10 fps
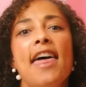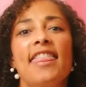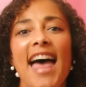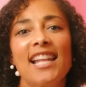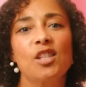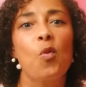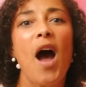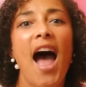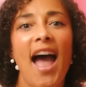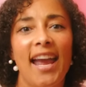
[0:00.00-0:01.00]
That's
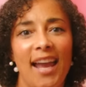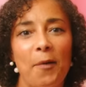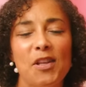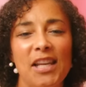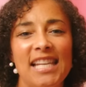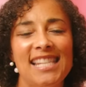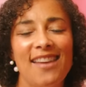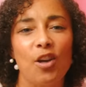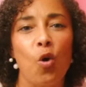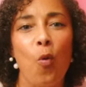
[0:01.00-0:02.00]
why. I was looking to see
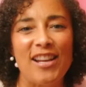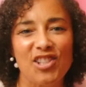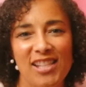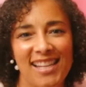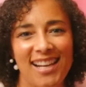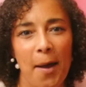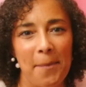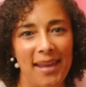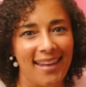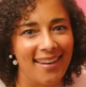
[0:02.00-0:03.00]
if the questions had
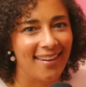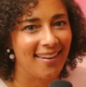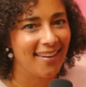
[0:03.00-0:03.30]
come in.